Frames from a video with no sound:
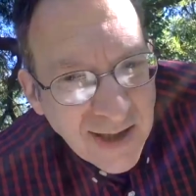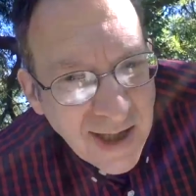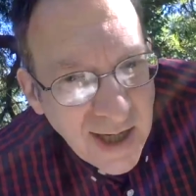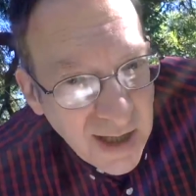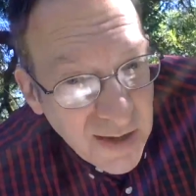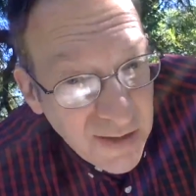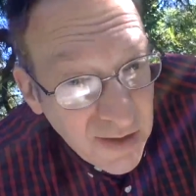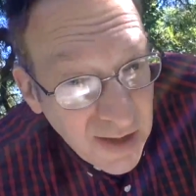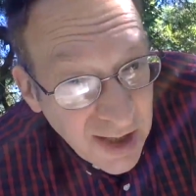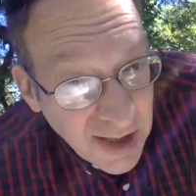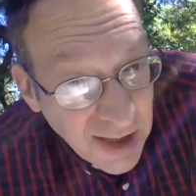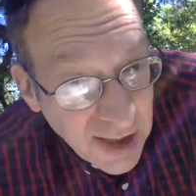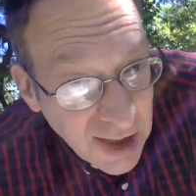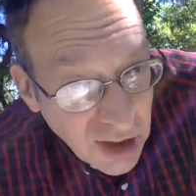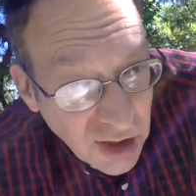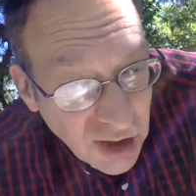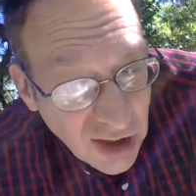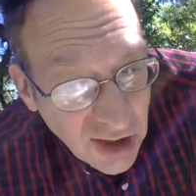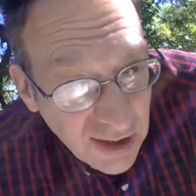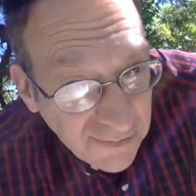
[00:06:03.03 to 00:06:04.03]
take the
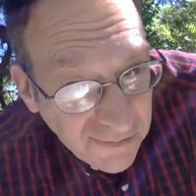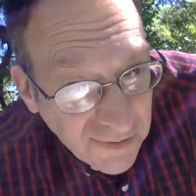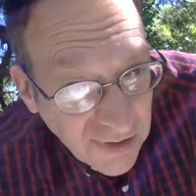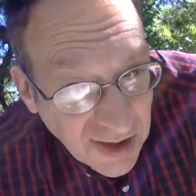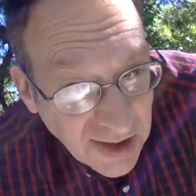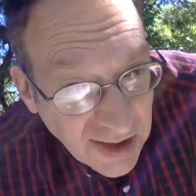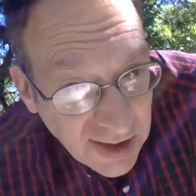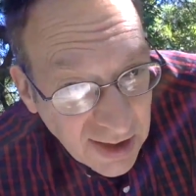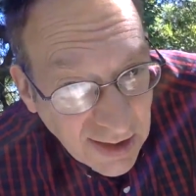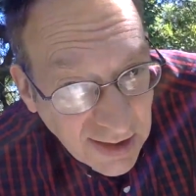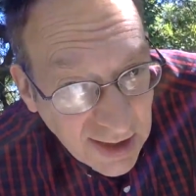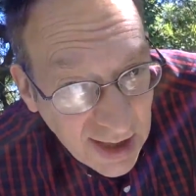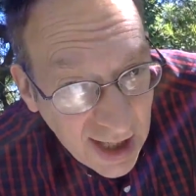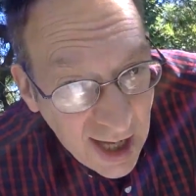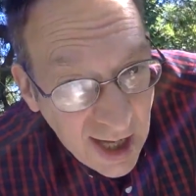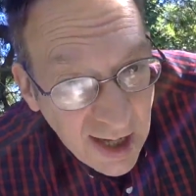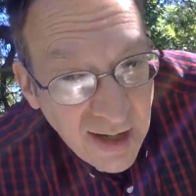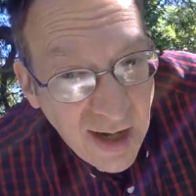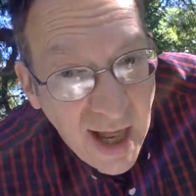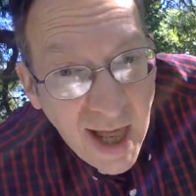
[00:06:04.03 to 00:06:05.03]
initiative to sit
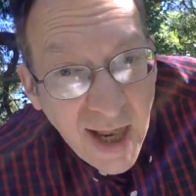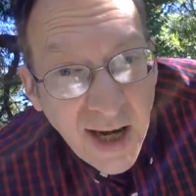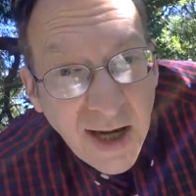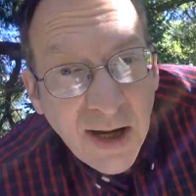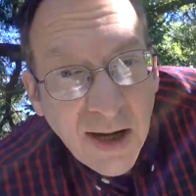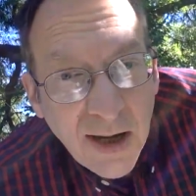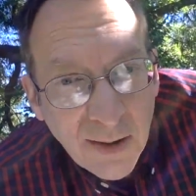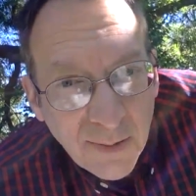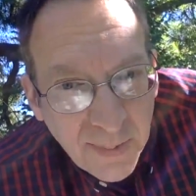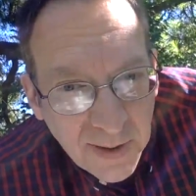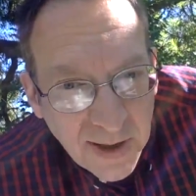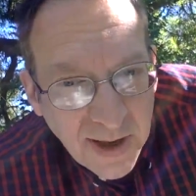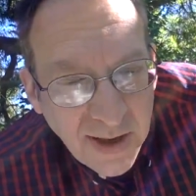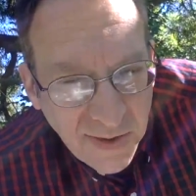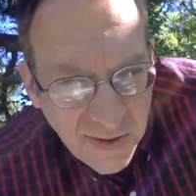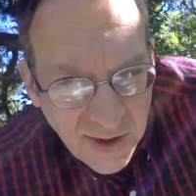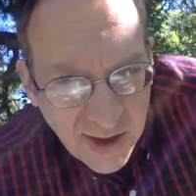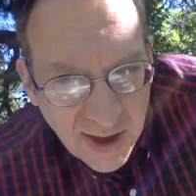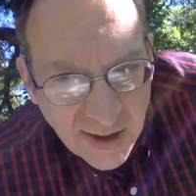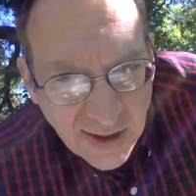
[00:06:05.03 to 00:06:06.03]
down and
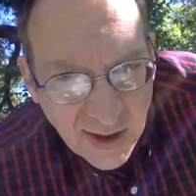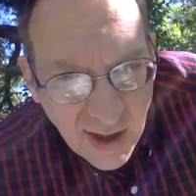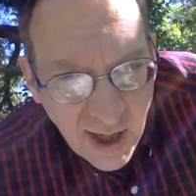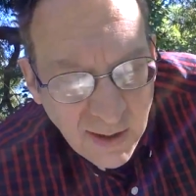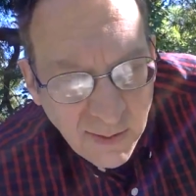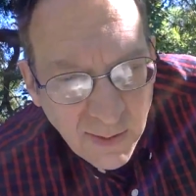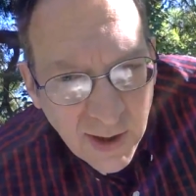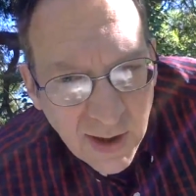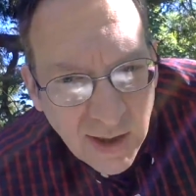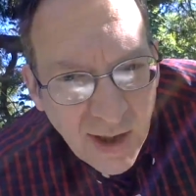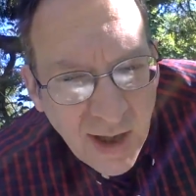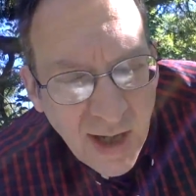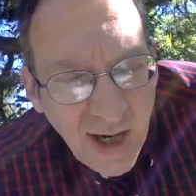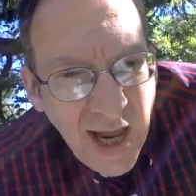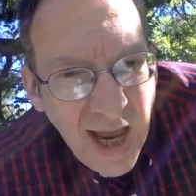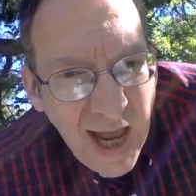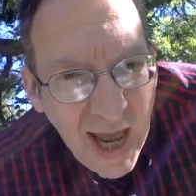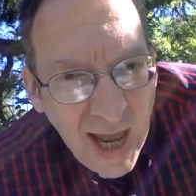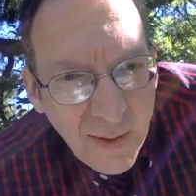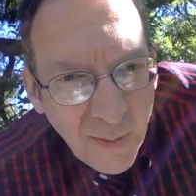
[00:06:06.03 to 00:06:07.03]
complete the assignment,
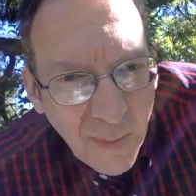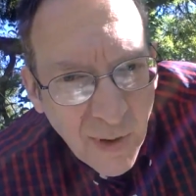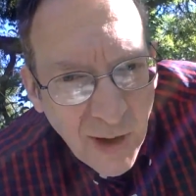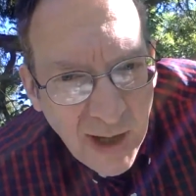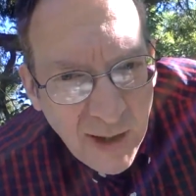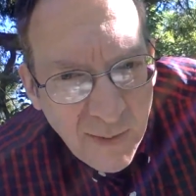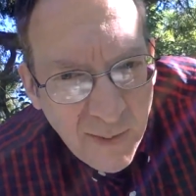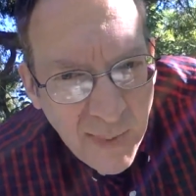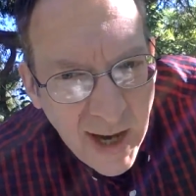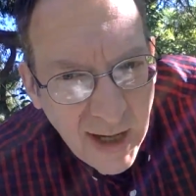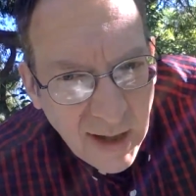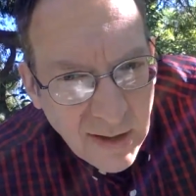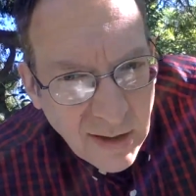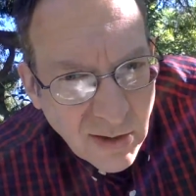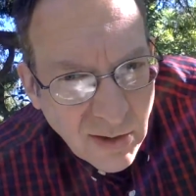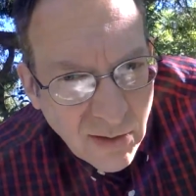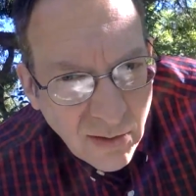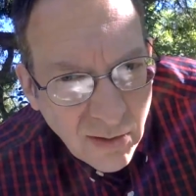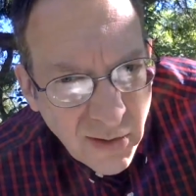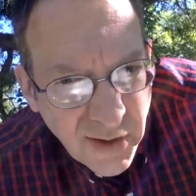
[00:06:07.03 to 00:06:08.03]
and bring it back to
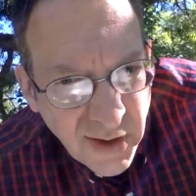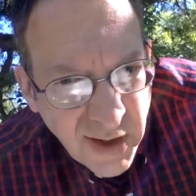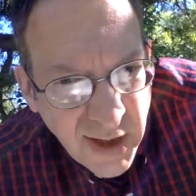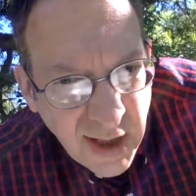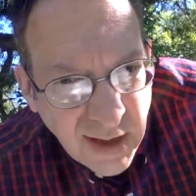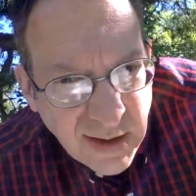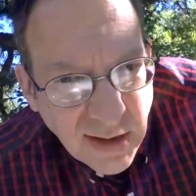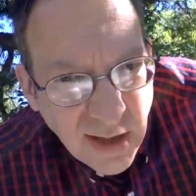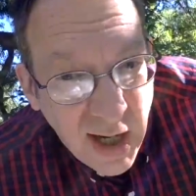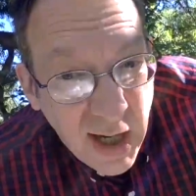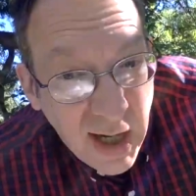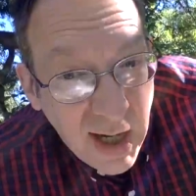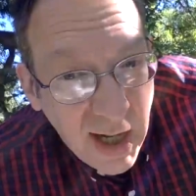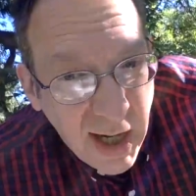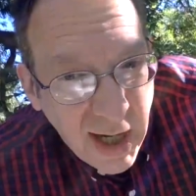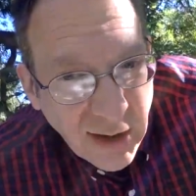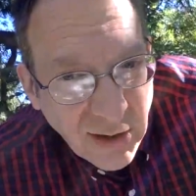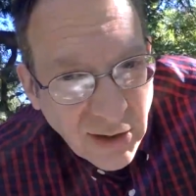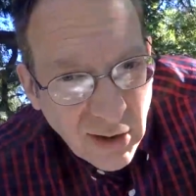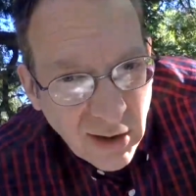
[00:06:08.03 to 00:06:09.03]
school the next day
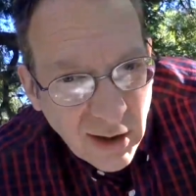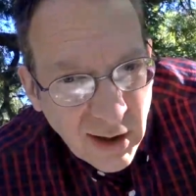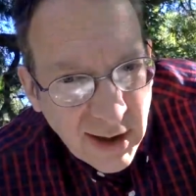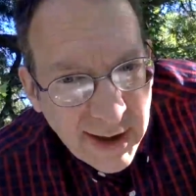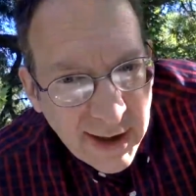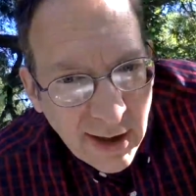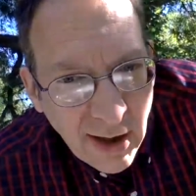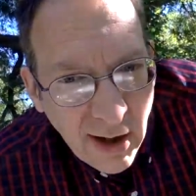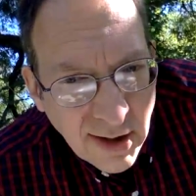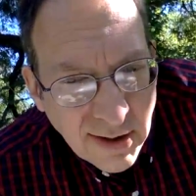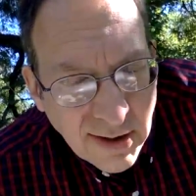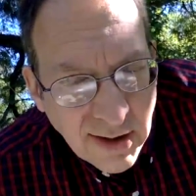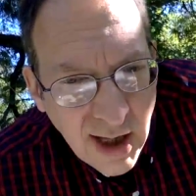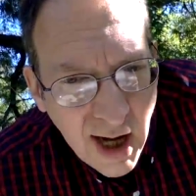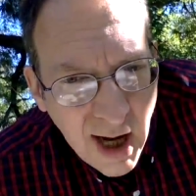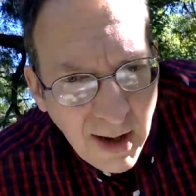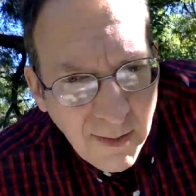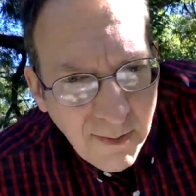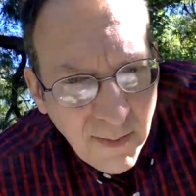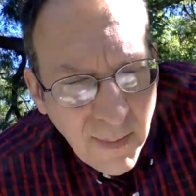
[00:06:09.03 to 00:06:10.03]
and turn it in on
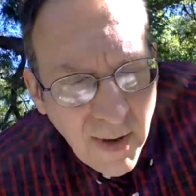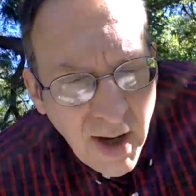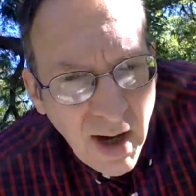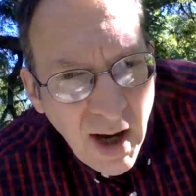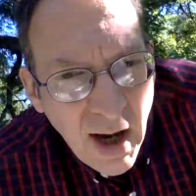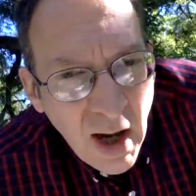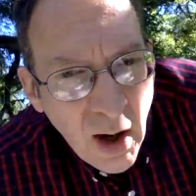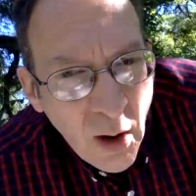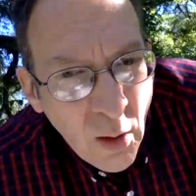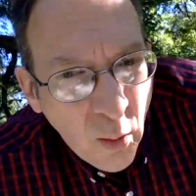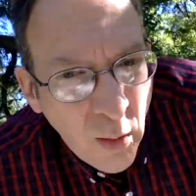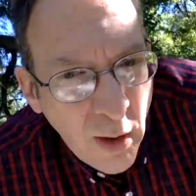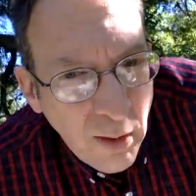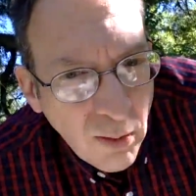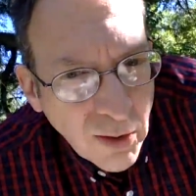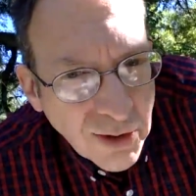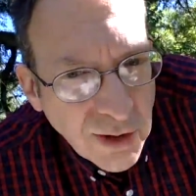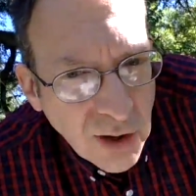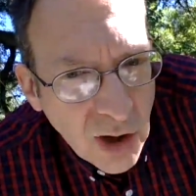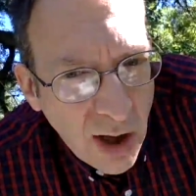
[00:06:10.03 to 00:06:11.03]
time. We
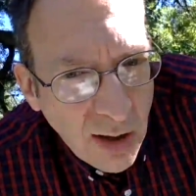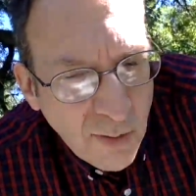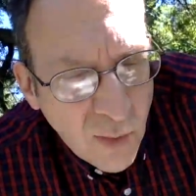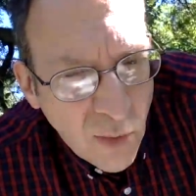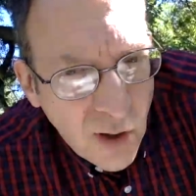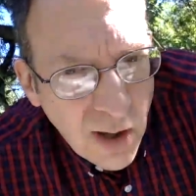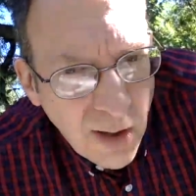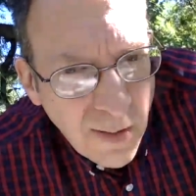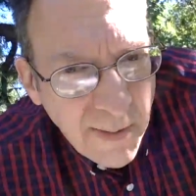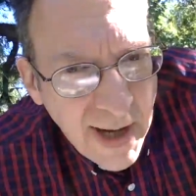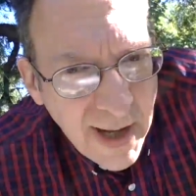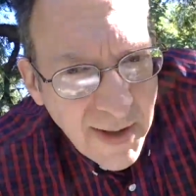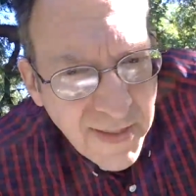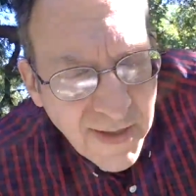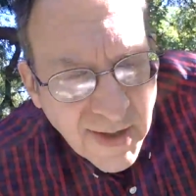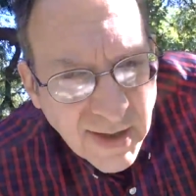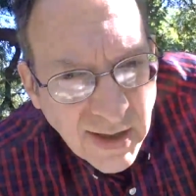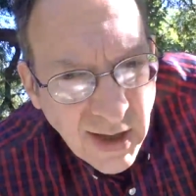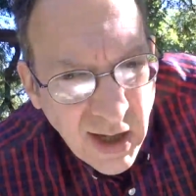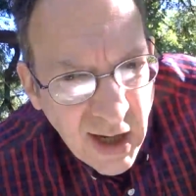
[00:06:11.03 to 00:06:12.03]
will talk more about
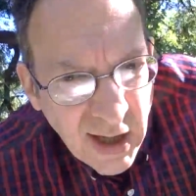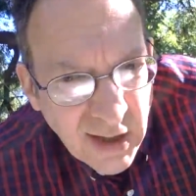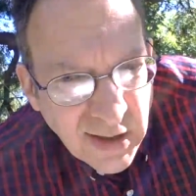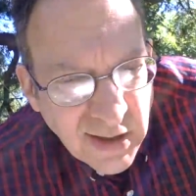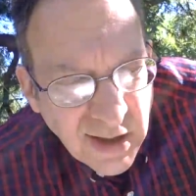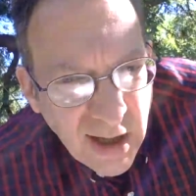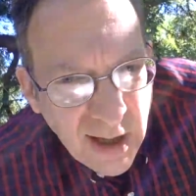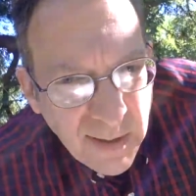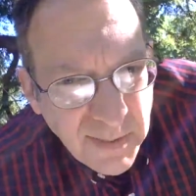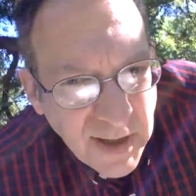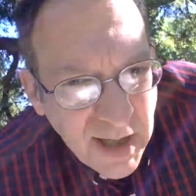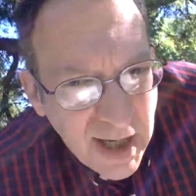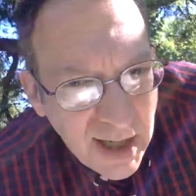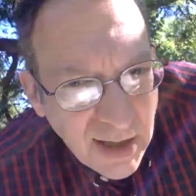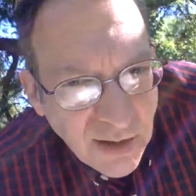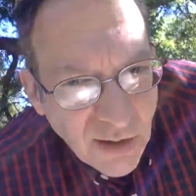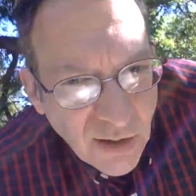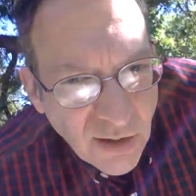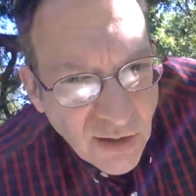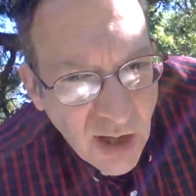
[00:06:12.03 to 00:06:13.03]
this concept
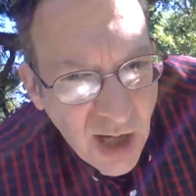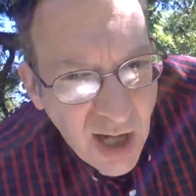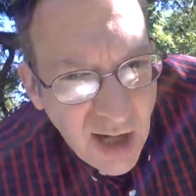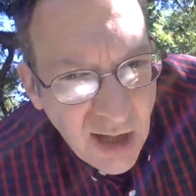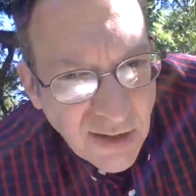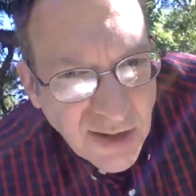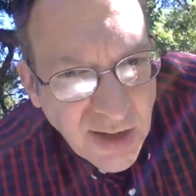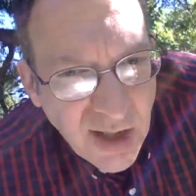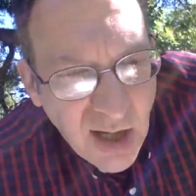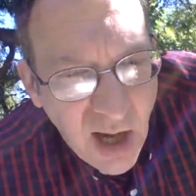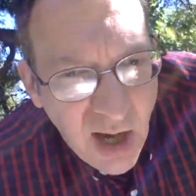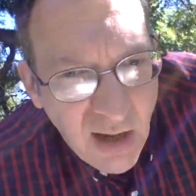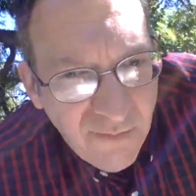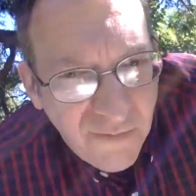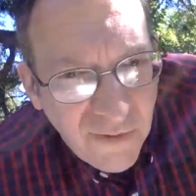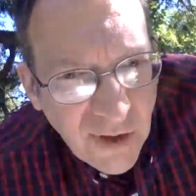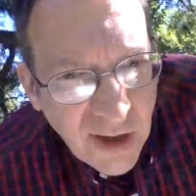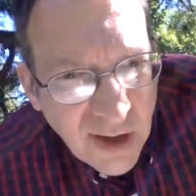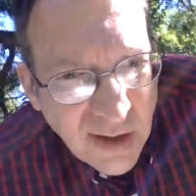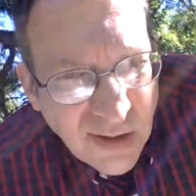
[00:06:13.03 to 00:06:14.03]
at your child's
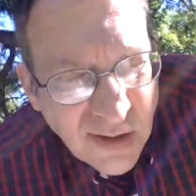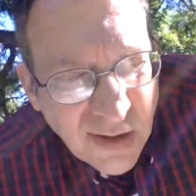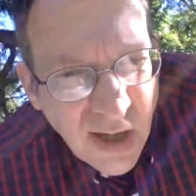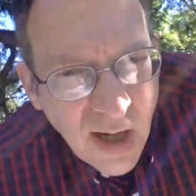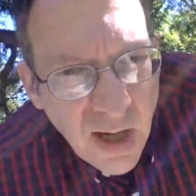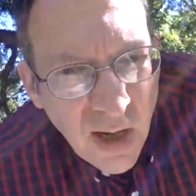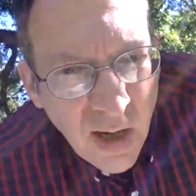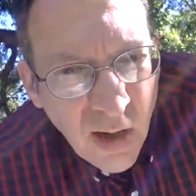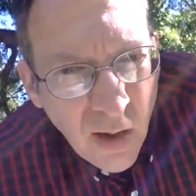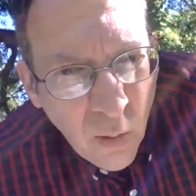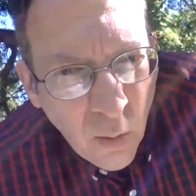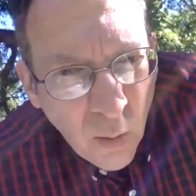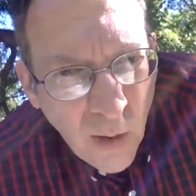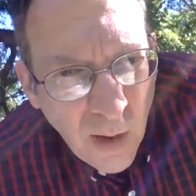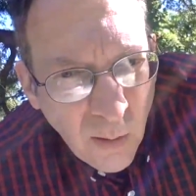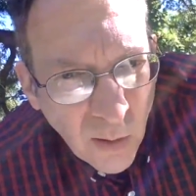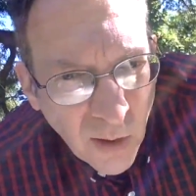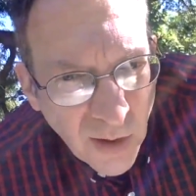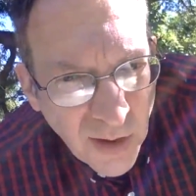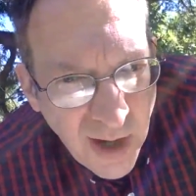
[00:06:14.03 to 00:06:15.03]
conference.
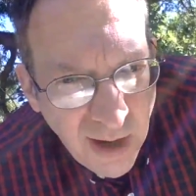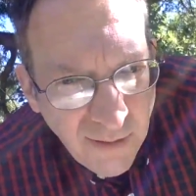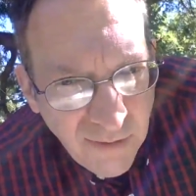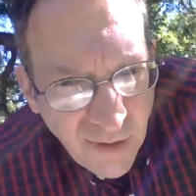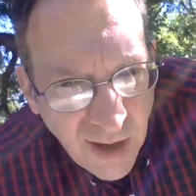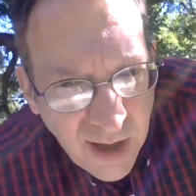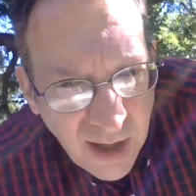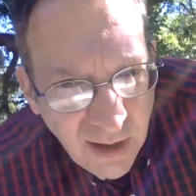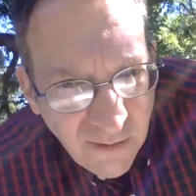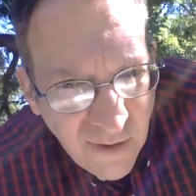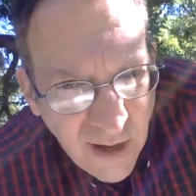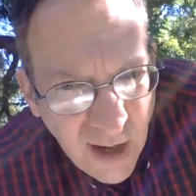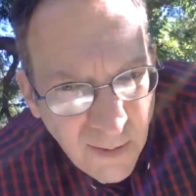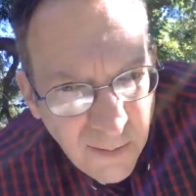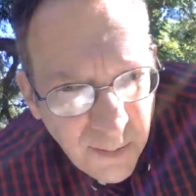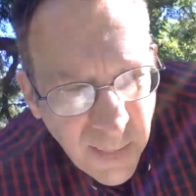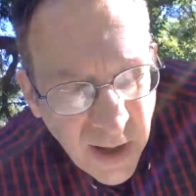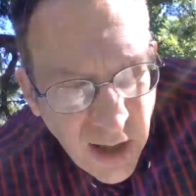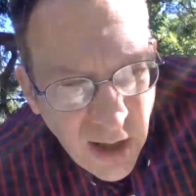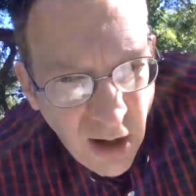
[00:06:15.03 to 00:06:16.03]
We will never give up
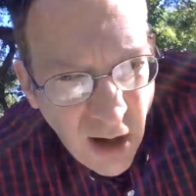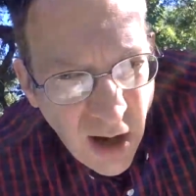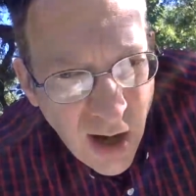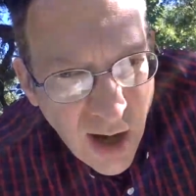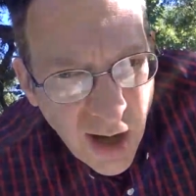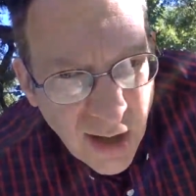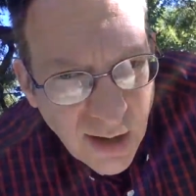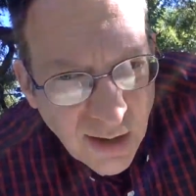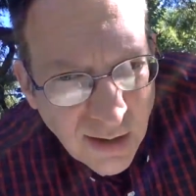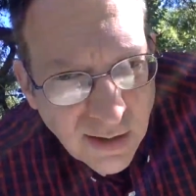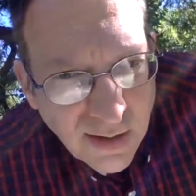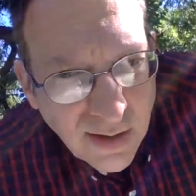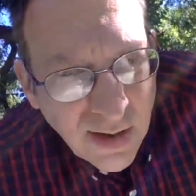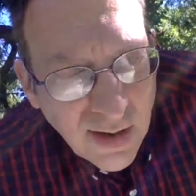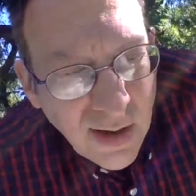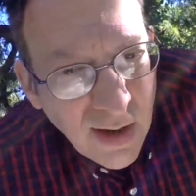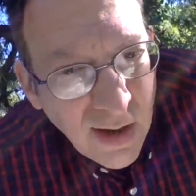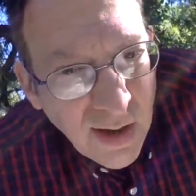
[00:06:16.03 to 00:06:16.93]
because